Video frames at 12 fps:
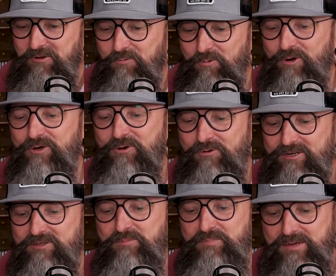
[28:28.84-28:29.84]
We're going
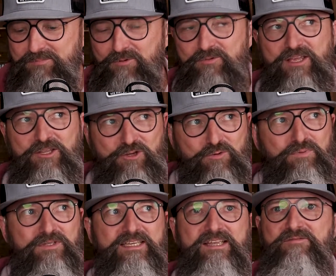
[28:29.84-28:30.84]
to the people that you
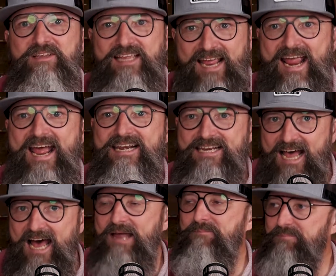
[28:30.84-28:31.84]
believe
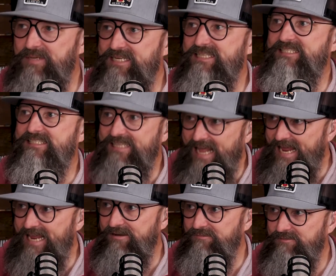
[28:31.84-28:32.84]
cannot be
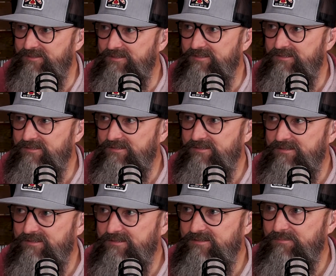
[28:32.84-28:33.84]
saved,
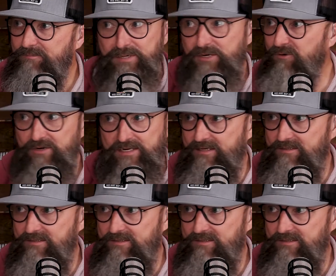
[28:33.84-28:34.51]
period.